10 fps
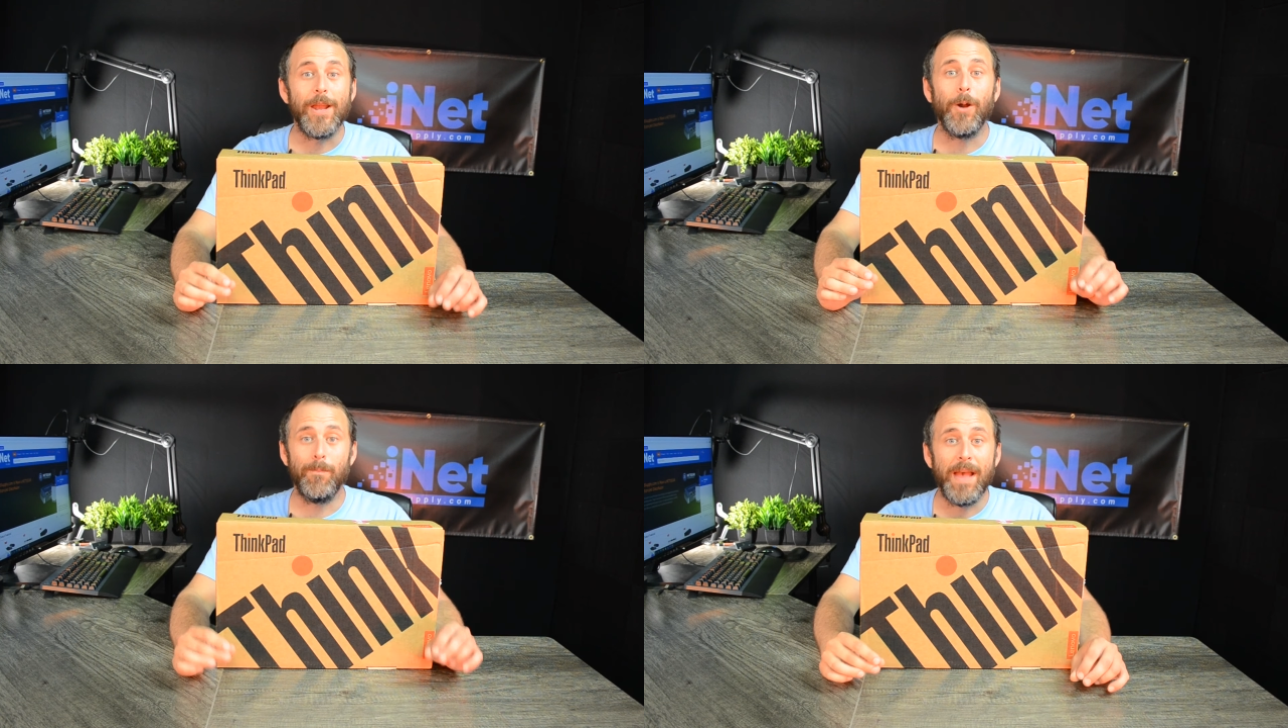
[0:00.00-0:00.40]

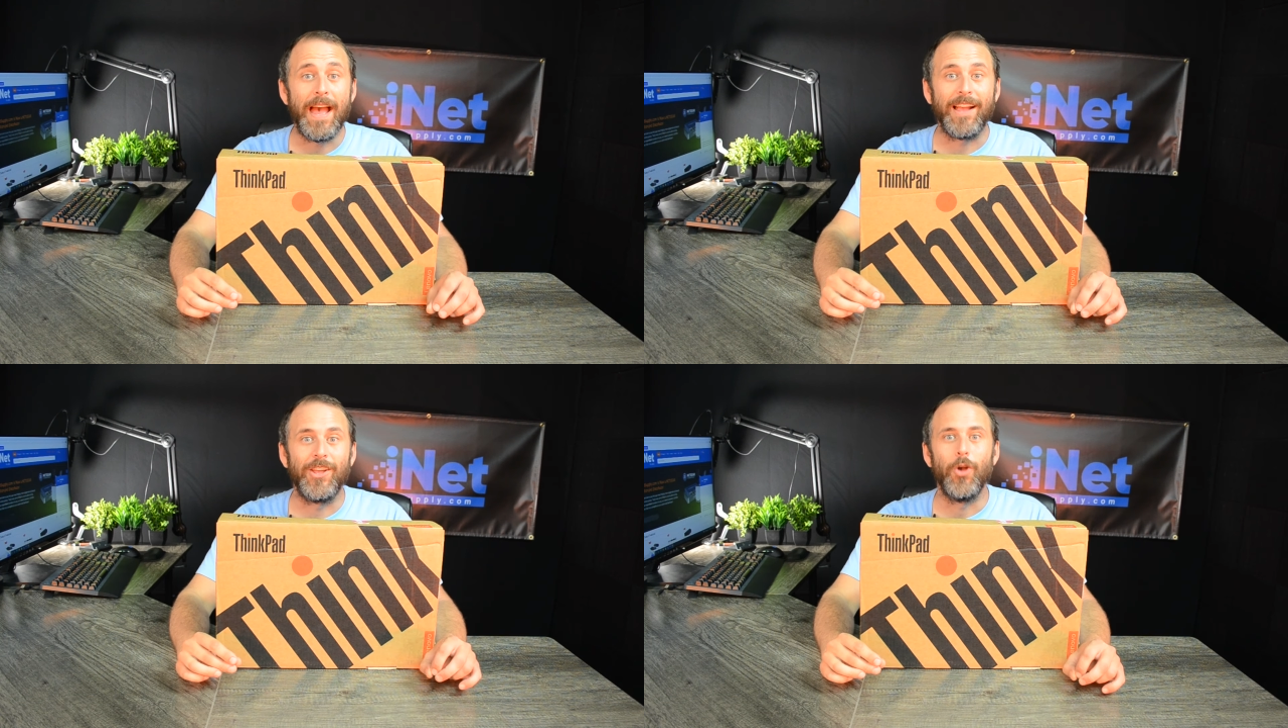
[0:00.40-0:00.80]
are
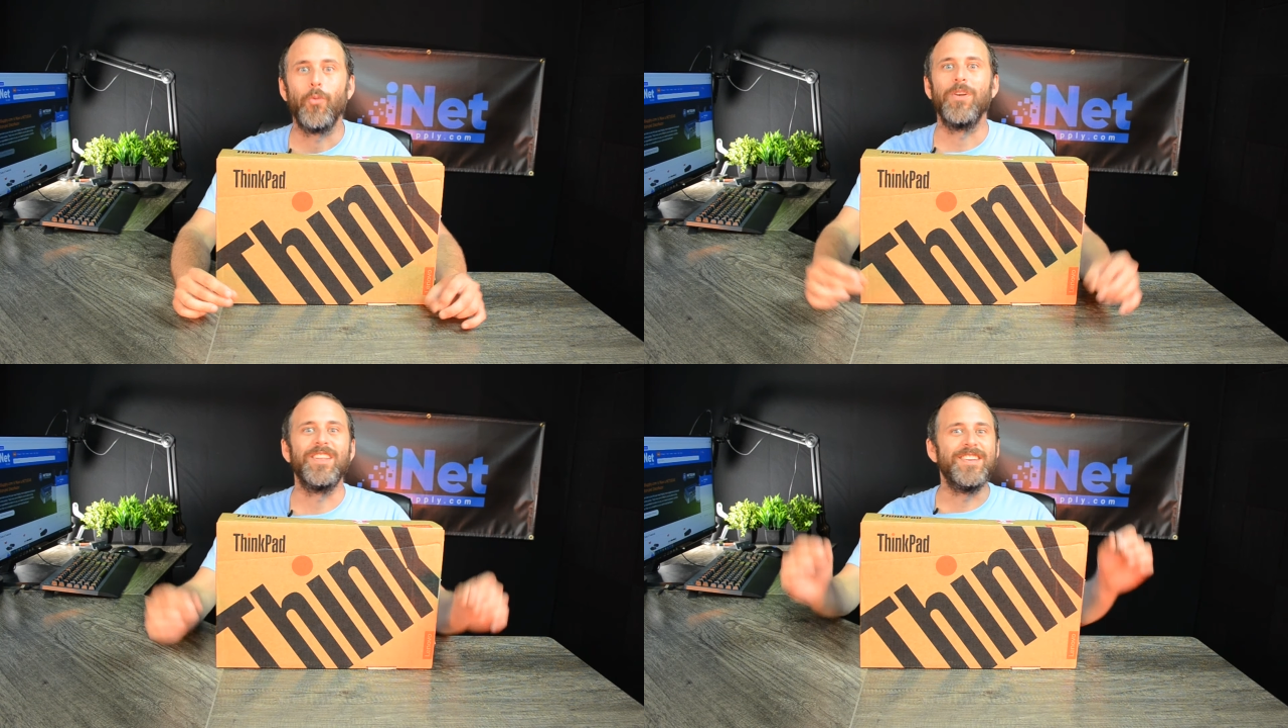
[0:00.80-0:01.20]
back
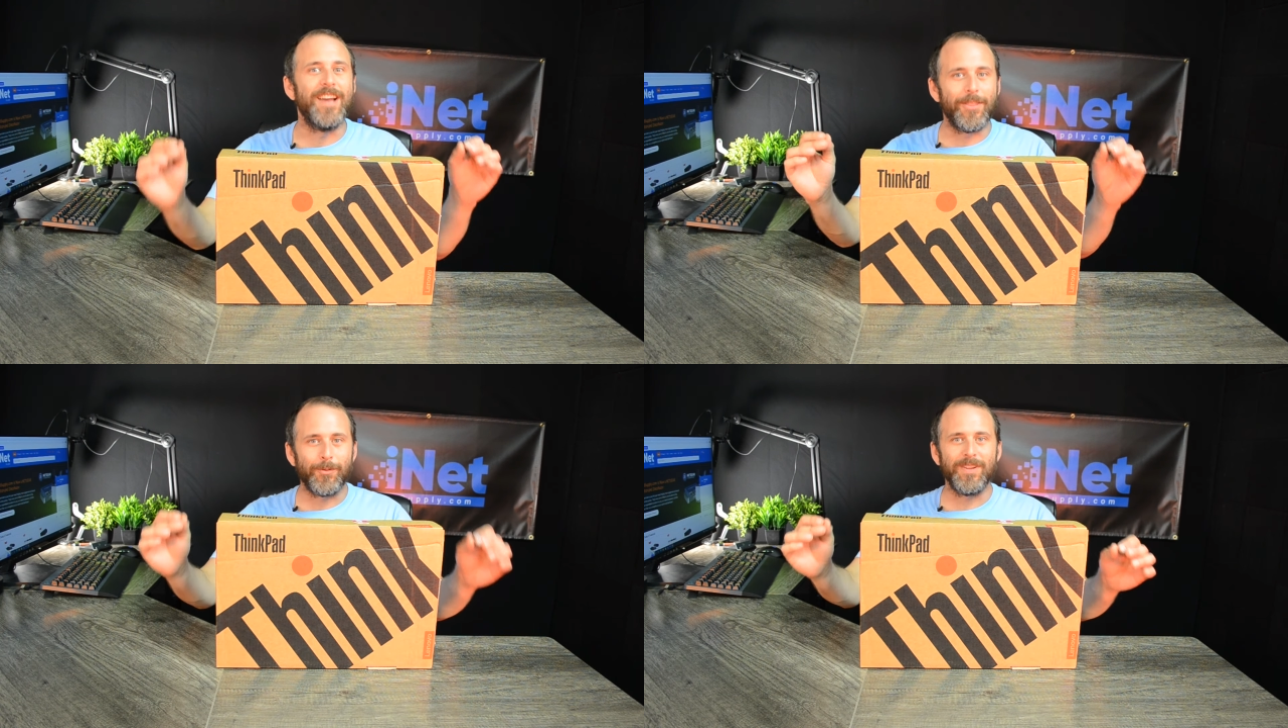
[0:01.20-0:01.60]
with
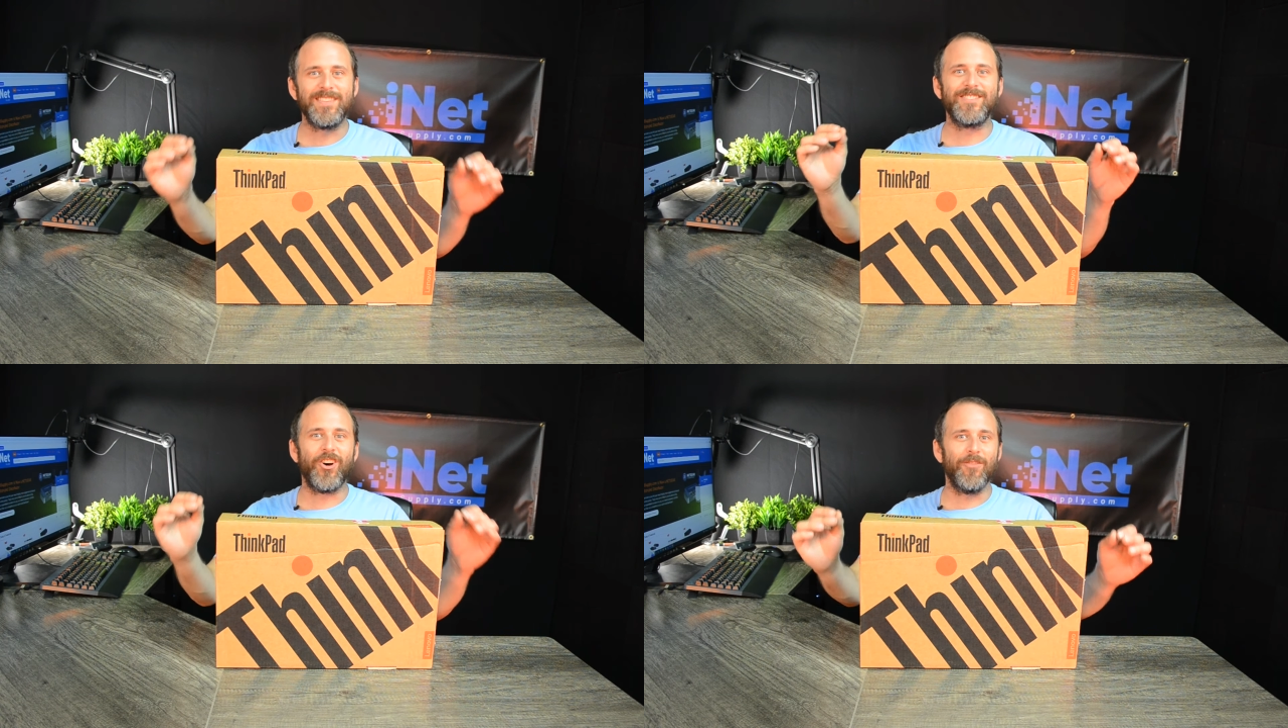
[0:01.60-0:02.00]
another
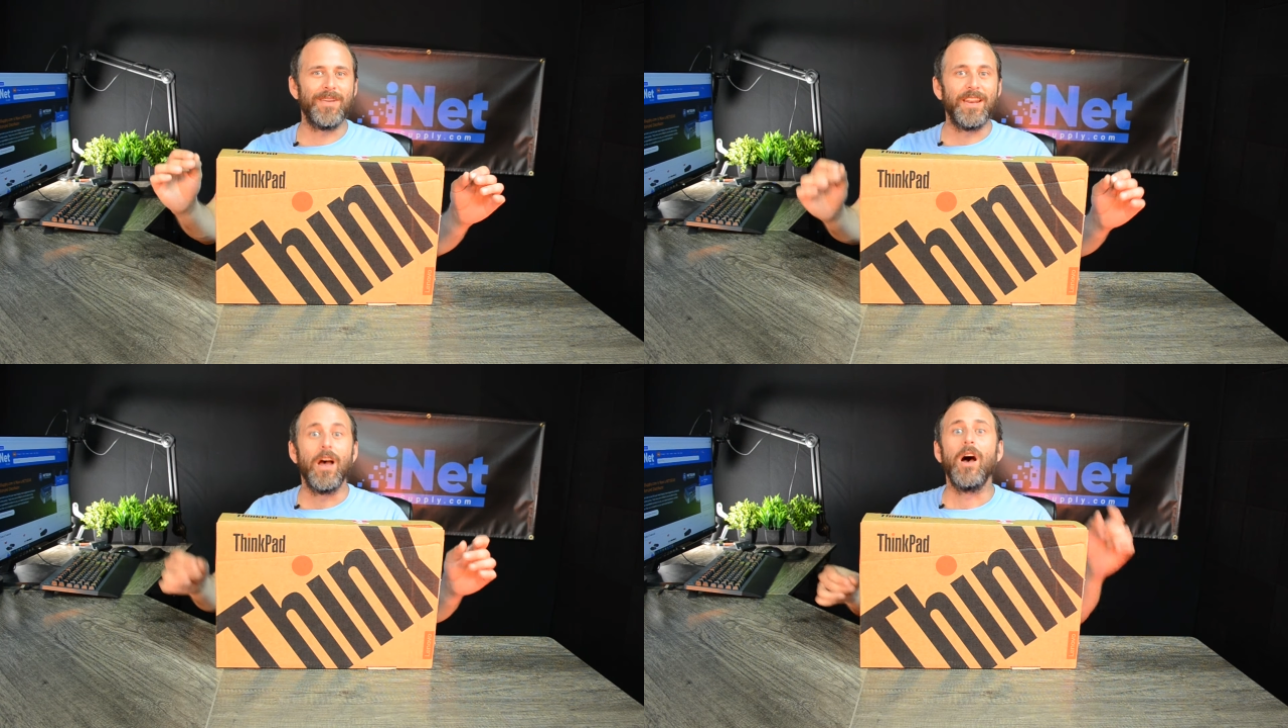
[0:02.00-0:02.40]

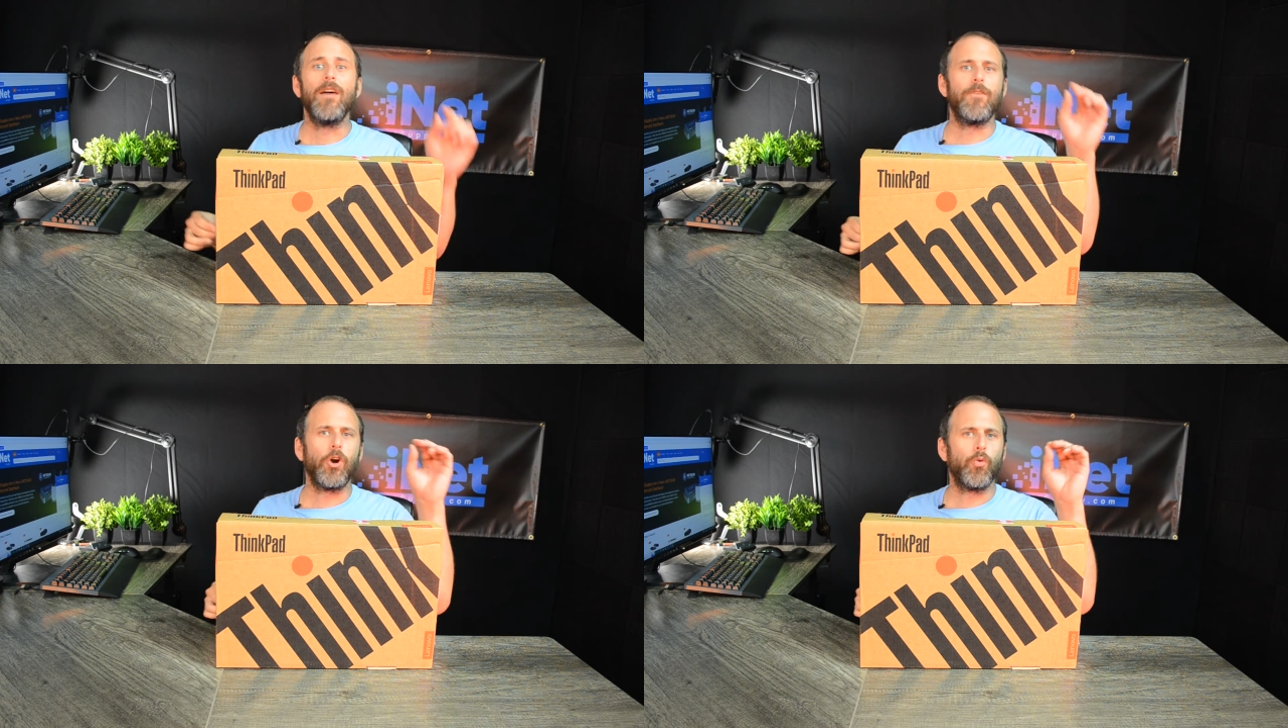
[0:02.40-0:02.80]
installment
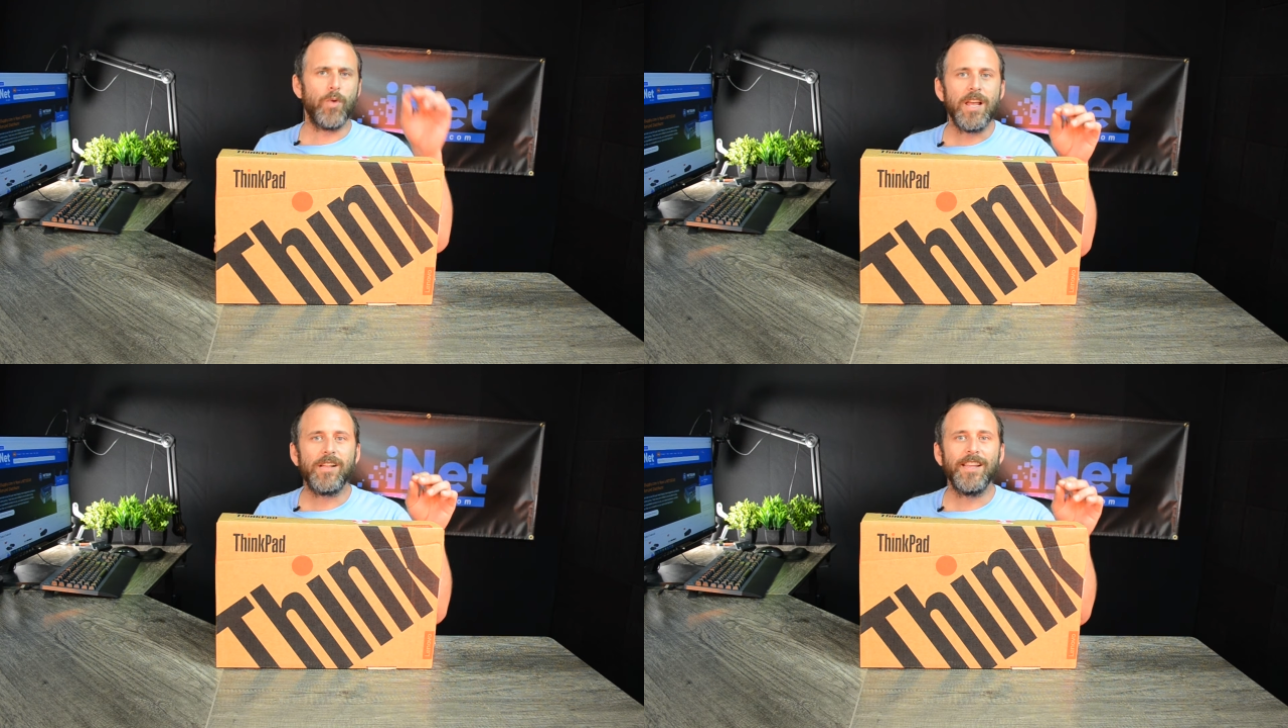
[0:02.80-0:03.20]
of our
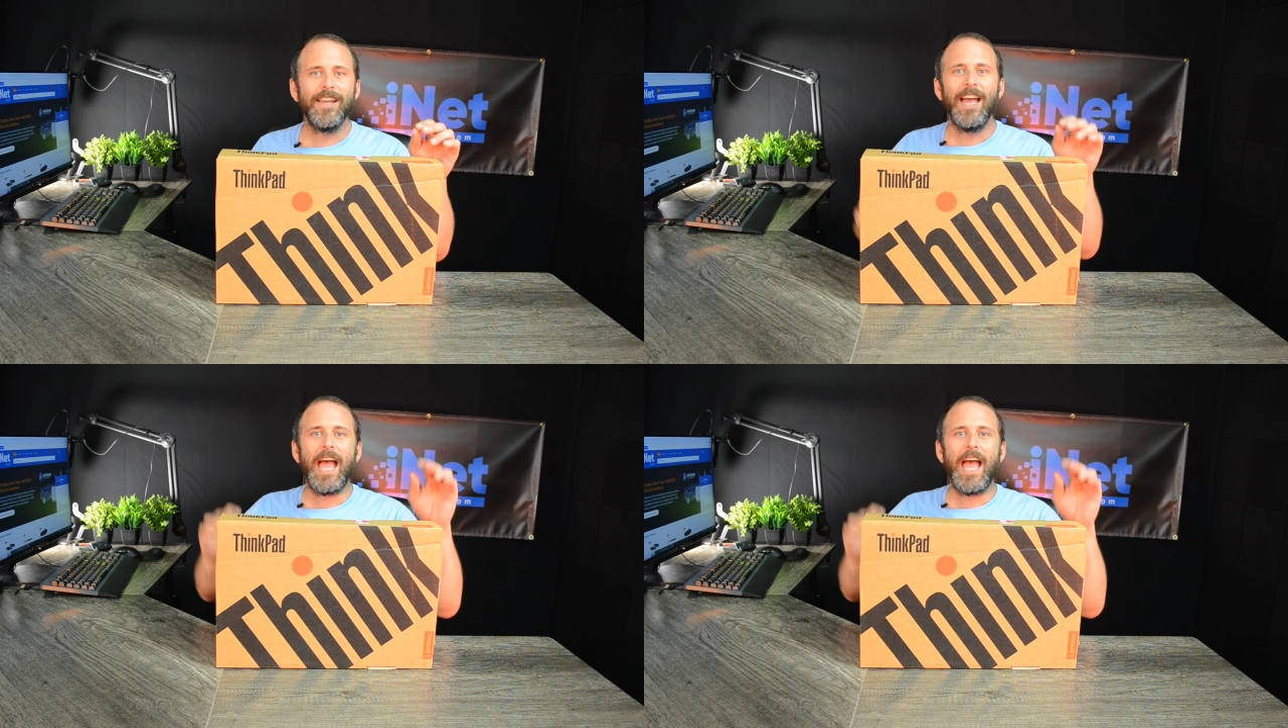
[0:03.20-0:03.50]
weekly